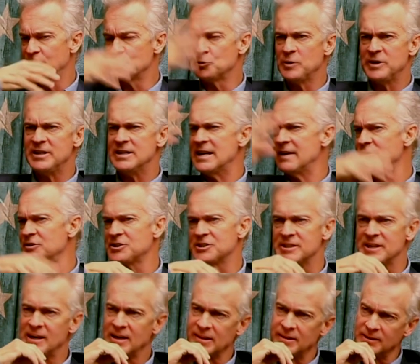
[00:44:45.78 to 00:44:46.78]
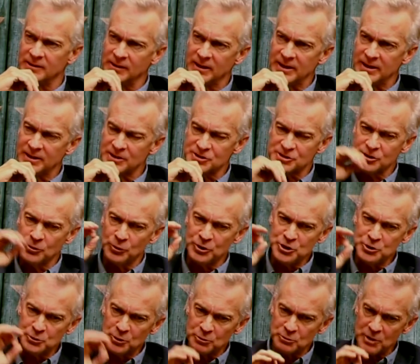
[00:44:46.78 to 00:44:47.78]
because we'd never seen anything like it. So when
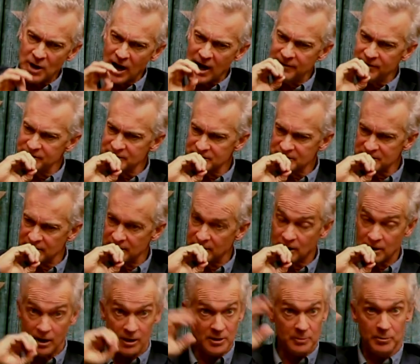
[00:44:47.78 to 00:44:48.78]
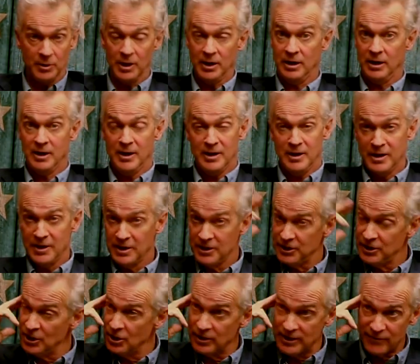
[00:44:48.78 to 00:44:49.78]
you arrive on the scene in Columbine,
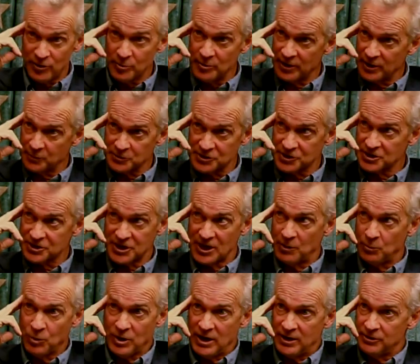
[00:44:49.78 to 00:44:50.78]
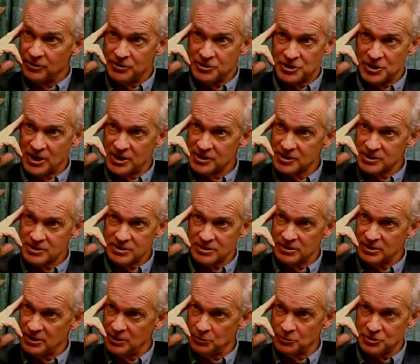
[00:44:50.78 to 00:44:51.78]
you know, everybody was the same way. They're just,
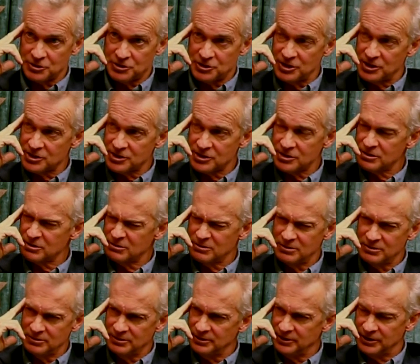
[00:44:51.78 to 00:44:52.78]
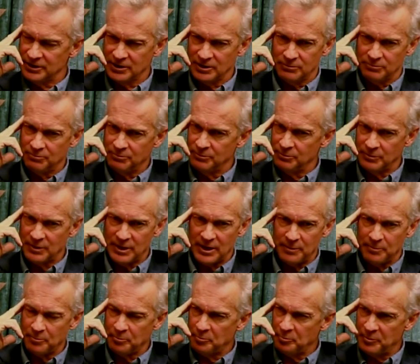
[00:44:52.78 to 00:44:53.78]
it was just, you know,
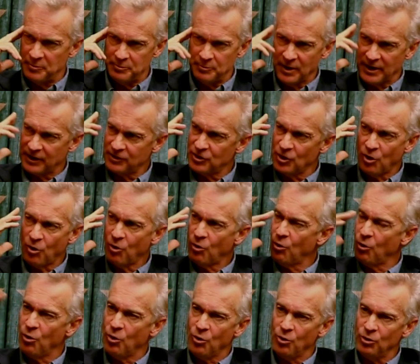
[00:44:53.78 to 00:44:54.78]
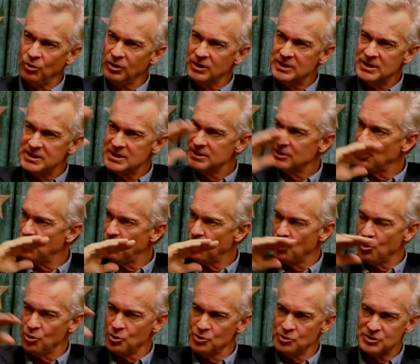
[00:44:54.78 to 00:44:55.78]
like the whole, the
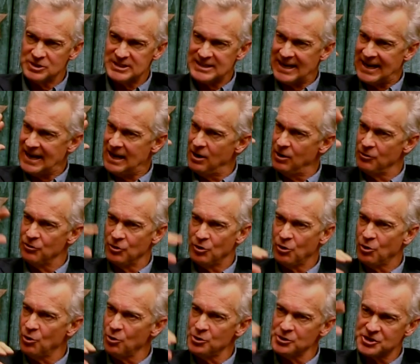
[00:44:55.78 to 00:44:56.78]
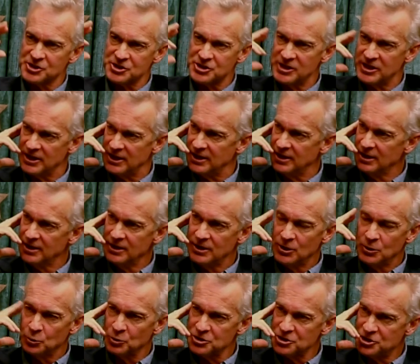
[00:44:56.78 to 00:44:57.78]
whole town, the whole city
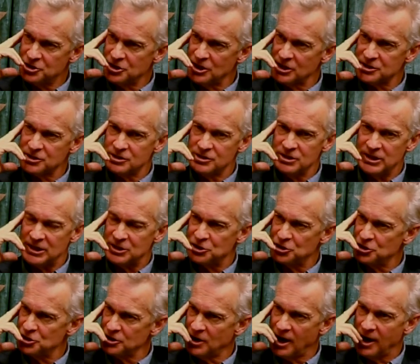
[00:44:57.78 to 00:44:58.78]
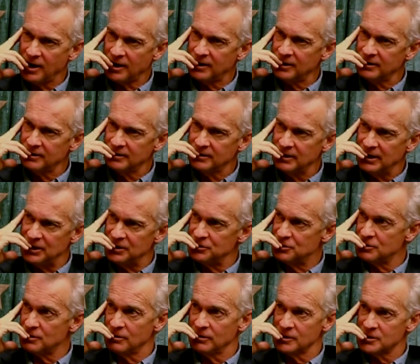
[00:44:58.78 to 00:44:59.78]
was just in shock. And
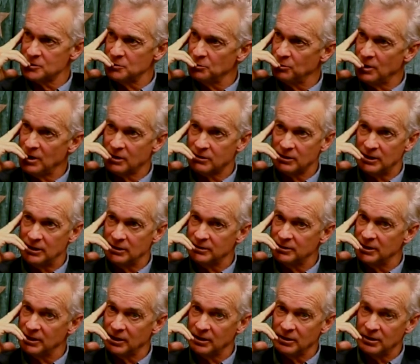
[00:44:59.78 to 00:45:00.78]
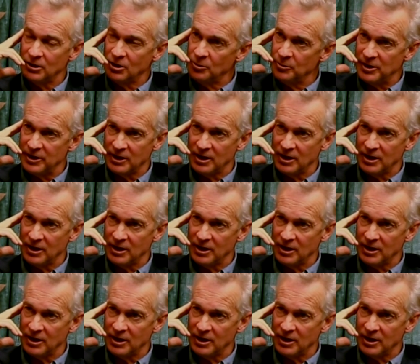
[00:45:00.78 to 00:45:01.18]
journalists would walk around thinking, oh my